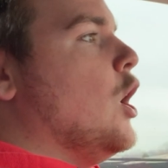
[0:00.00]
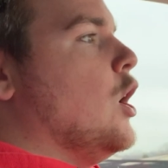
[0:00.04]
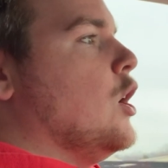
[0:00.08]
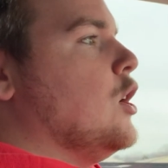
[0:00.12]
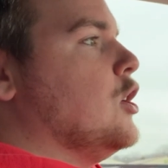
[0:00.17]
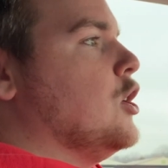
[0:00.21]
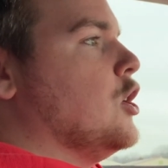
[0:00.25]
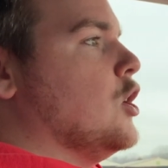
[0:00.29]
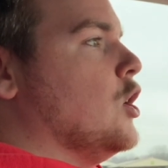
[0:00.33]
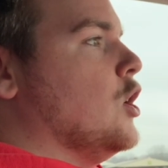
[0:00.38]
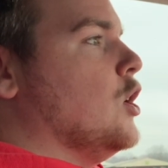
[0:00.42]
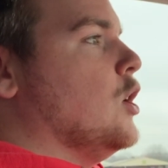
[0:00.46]

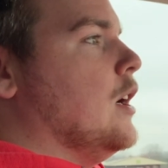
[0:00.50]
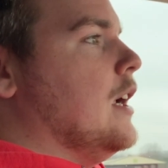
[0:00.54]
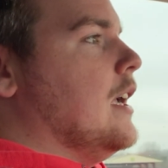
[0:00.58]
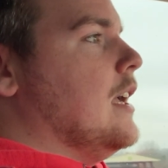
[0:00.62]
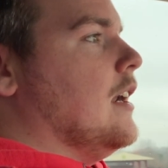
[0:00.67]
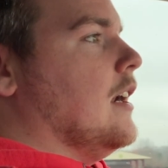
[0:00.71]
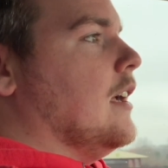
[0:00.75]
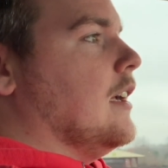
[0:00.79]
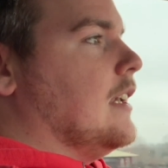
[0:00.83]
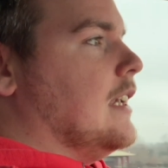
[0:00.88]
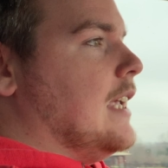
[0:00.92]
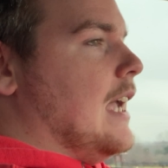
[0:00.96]
you're in
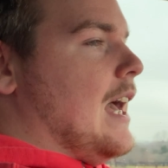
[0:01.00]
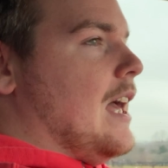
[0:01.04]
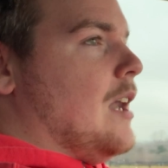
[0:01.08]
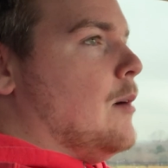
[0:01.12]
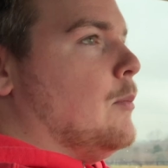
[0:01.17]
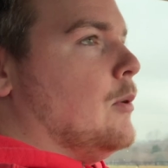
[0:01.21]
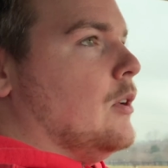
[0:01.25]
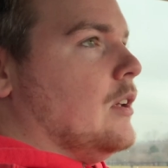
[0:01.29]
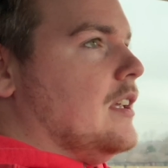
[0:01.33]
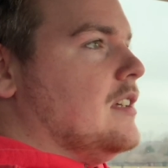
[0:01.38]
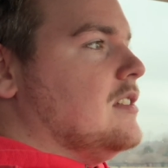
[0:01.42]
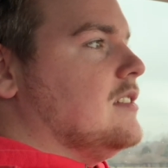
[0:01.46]
a
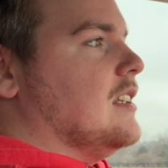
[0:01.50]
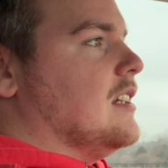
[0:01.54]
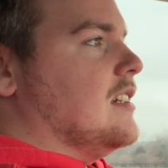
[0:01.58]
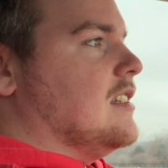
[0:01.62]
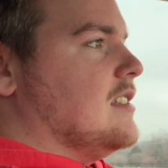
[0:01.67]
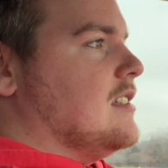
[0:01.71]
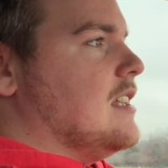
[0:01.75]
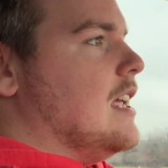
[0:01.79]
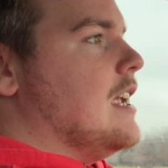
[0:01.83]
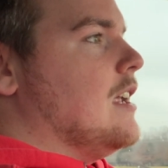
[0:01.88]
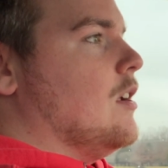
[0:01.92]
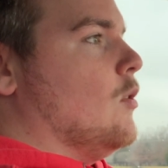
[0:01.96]
catabolistic
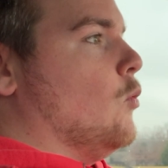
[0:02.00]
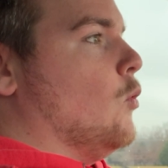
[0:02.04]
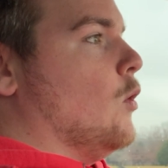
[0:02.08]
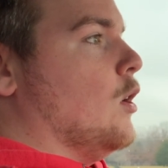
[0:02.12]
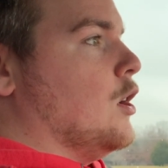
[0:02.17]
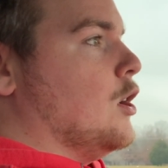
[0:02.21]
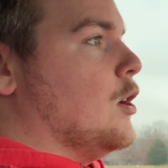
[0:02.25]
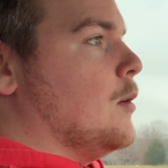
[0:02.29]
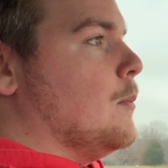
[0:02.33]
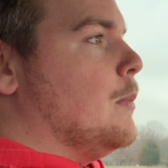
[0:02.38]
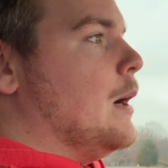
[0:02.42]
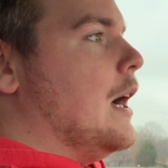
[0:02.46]
state where
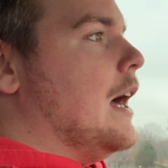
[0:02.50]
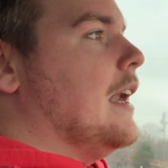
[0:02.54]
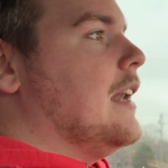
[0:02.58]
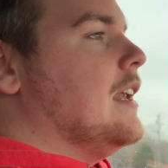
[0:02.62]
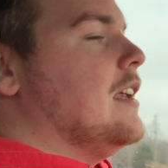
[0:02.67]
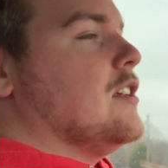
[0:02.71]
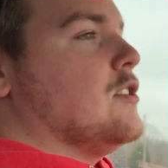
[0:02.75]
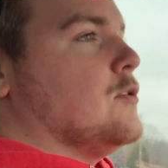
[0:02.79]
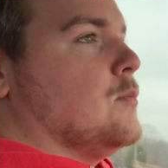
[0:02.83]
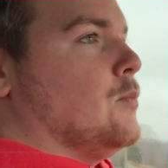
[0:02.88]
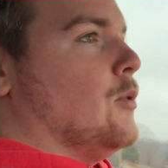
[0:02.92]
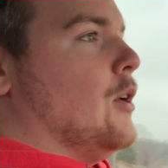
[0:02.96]
your body
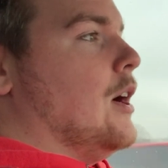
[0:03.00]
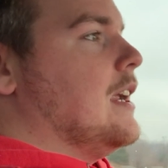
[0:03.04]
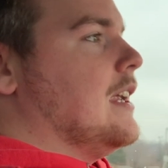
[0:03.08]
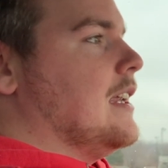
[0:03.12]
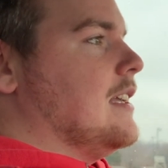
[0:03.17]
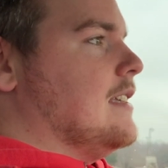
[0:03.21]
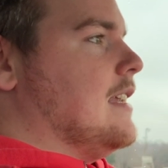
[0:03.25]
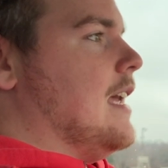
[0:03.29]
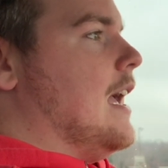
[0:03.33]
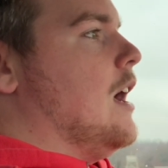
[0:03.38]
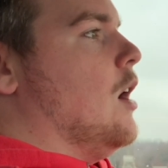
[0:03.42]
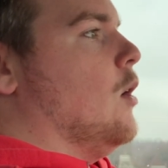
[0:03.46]
is
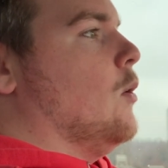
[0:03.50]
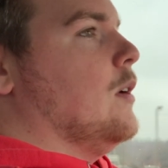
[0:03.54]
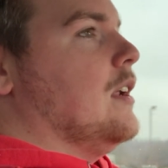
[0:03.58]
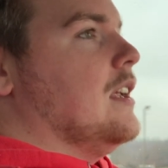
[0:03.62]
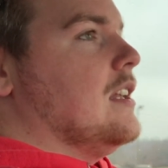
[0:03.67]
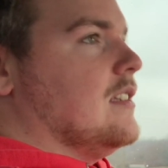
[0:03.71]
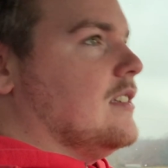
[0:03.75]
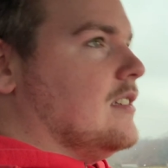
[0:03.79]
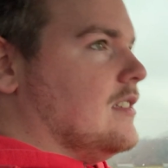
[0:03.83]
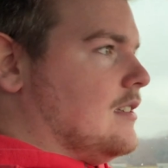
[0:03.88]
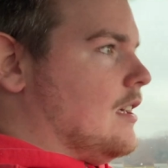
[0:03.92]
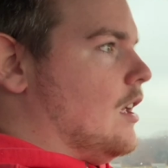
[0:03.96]
breaking down
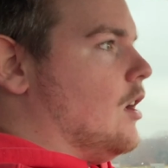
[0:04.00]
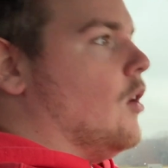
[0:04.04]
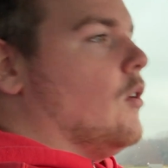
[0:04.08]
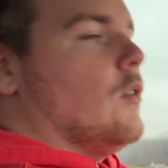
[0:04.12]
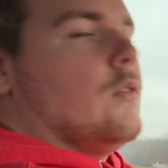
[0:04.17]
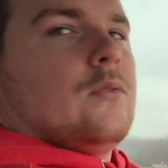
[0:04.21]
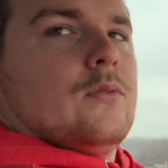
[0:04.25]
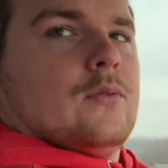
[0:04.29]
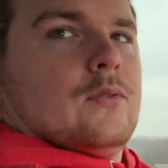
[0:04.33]
itself.